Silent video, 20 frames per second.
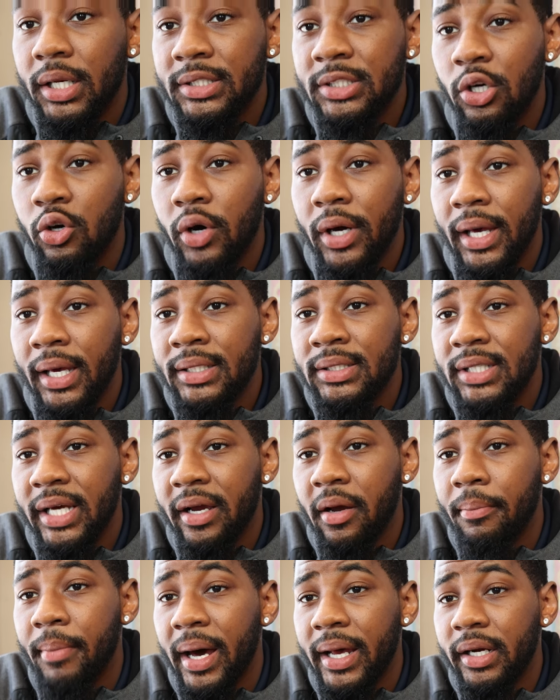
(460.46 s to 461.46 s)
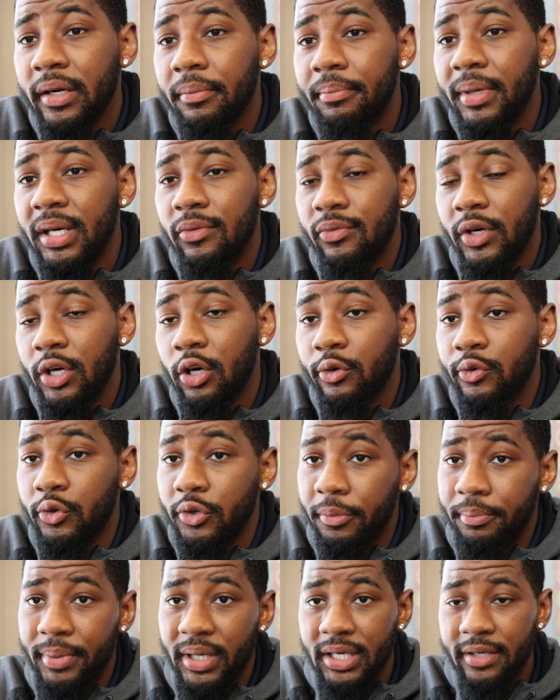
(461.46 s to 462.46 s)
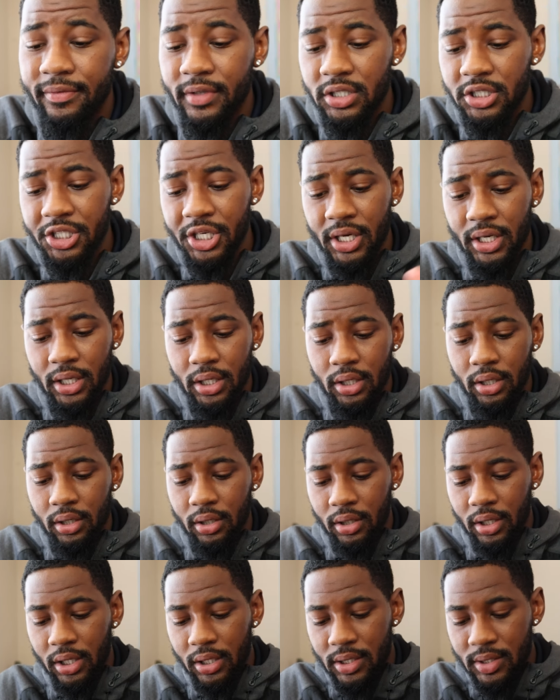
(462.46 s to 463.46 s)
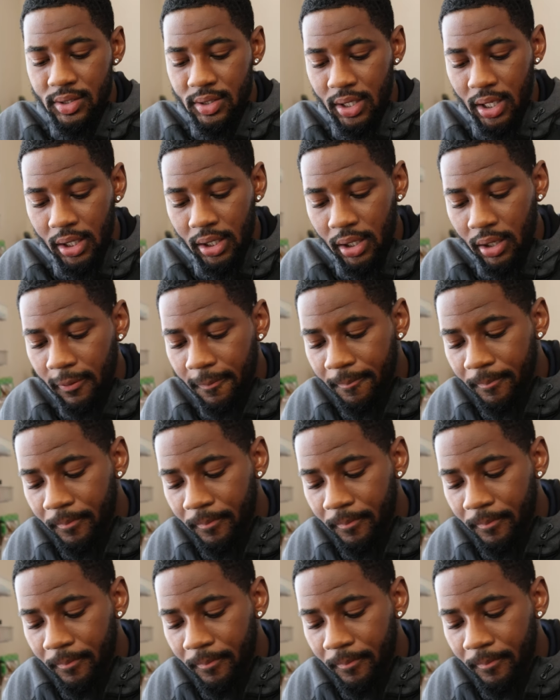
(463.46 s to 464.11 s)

let's go ahead and take a bite of the beef. We're gonna do the beef, the chicken, then the steak.